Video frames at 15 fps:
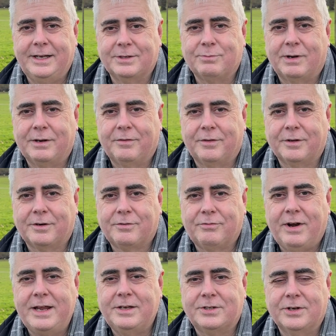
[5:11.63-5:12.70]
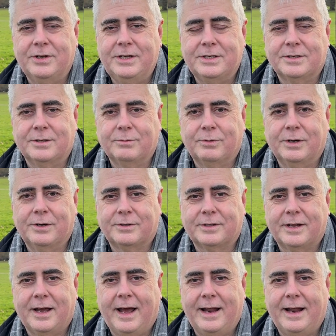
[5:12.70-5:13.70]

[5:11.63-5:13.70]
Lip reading: it is one of the great journeys of the world,